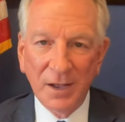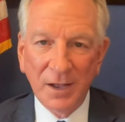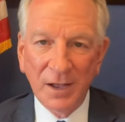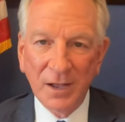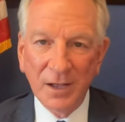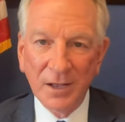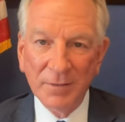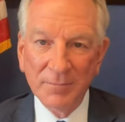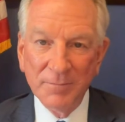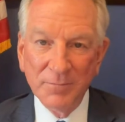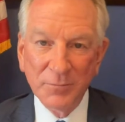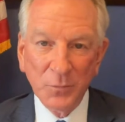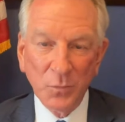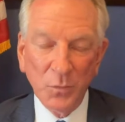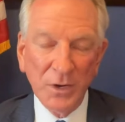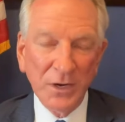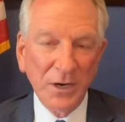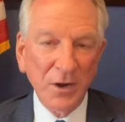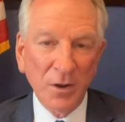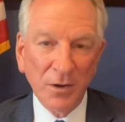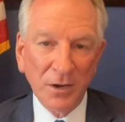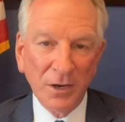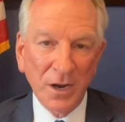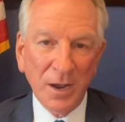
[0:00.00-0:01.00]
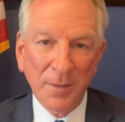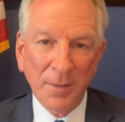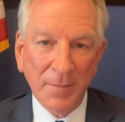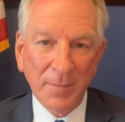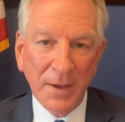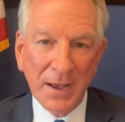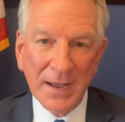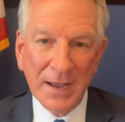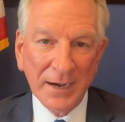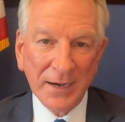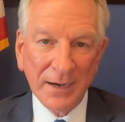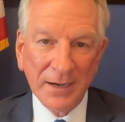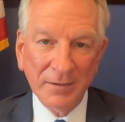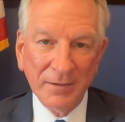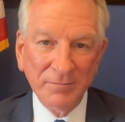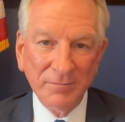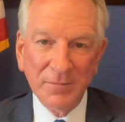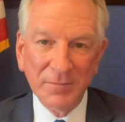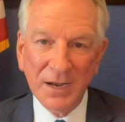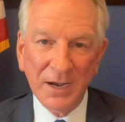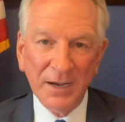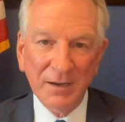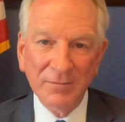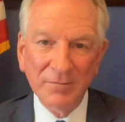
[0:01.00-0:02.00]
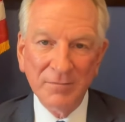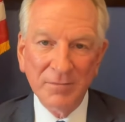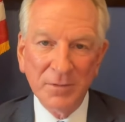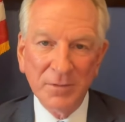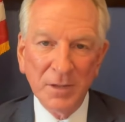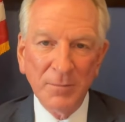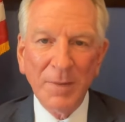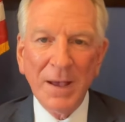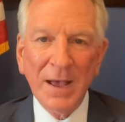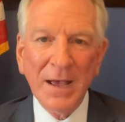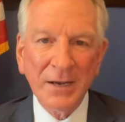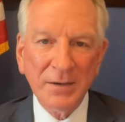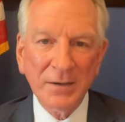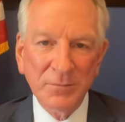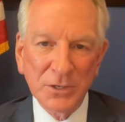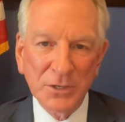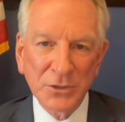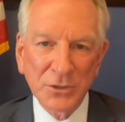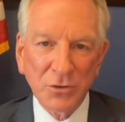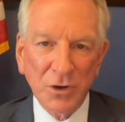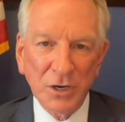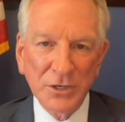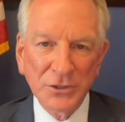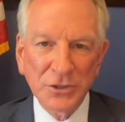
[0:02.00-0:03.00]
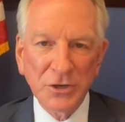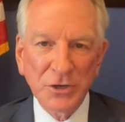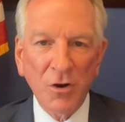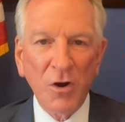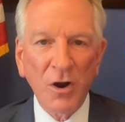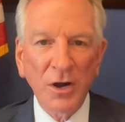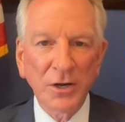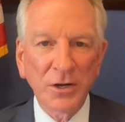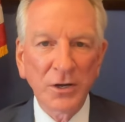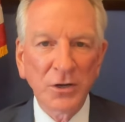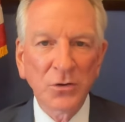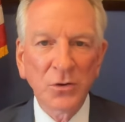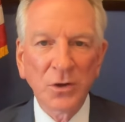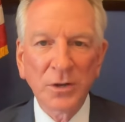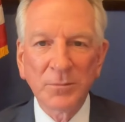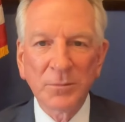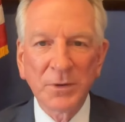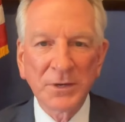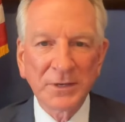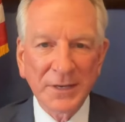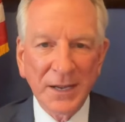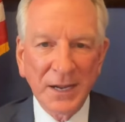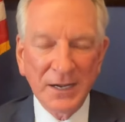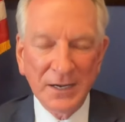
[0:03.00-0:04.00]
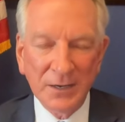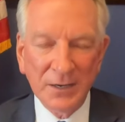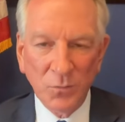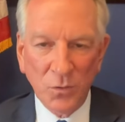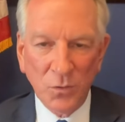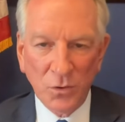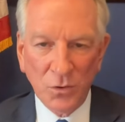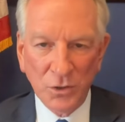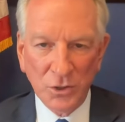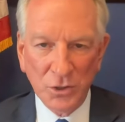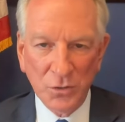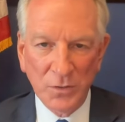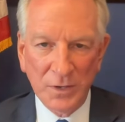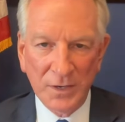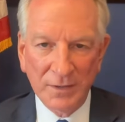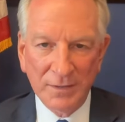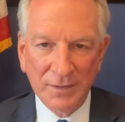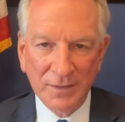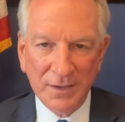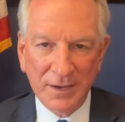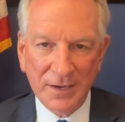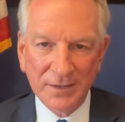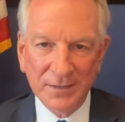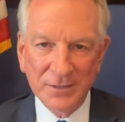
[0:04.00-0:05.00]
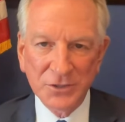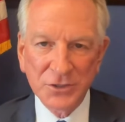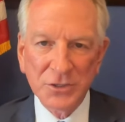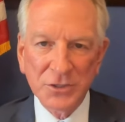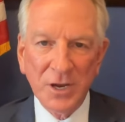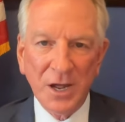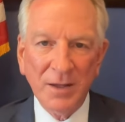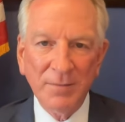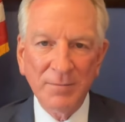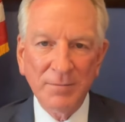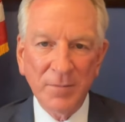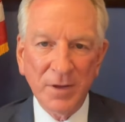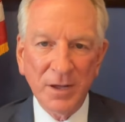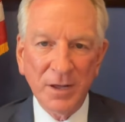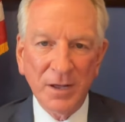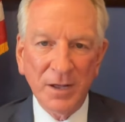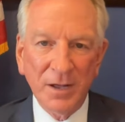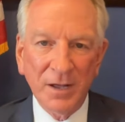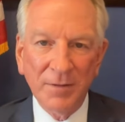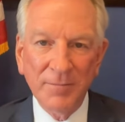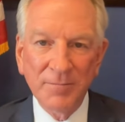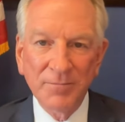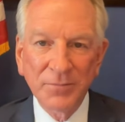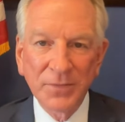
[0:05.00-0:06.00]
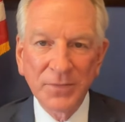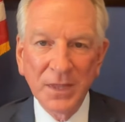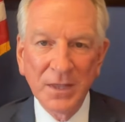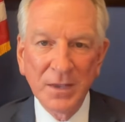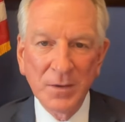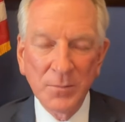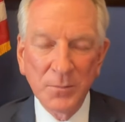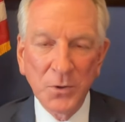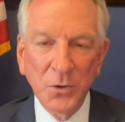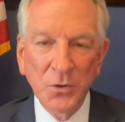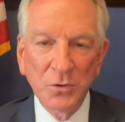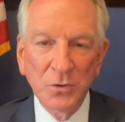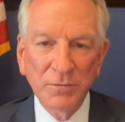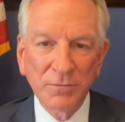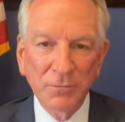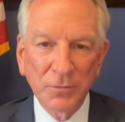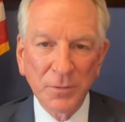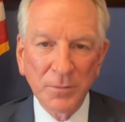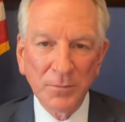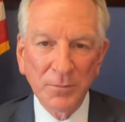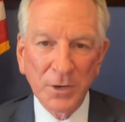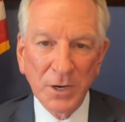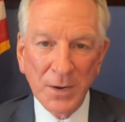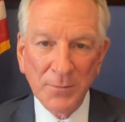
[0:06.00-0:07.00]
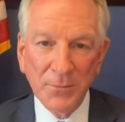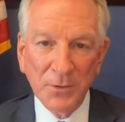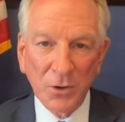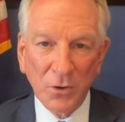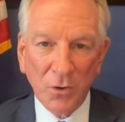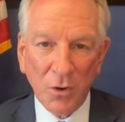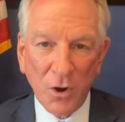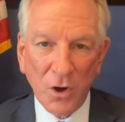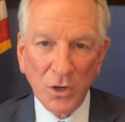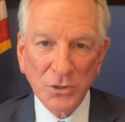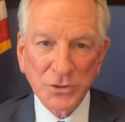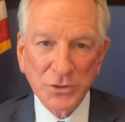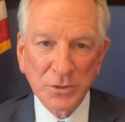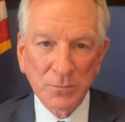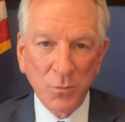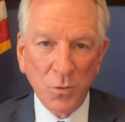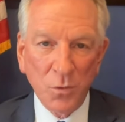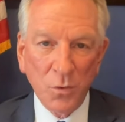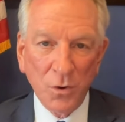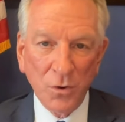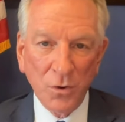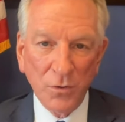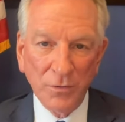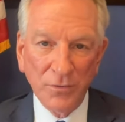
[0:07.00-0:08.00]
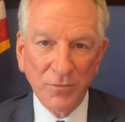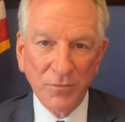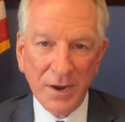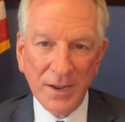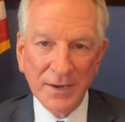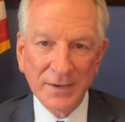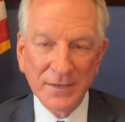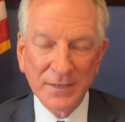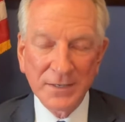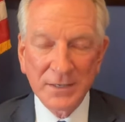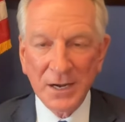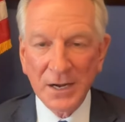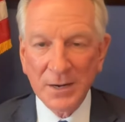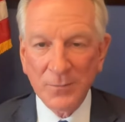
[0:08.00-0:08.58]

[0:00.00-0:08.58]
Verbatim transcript: uh, we got come back and and the Biden administration already knew it, but they didn't want to do anything to stop uh, Putin from coming across the border and trying to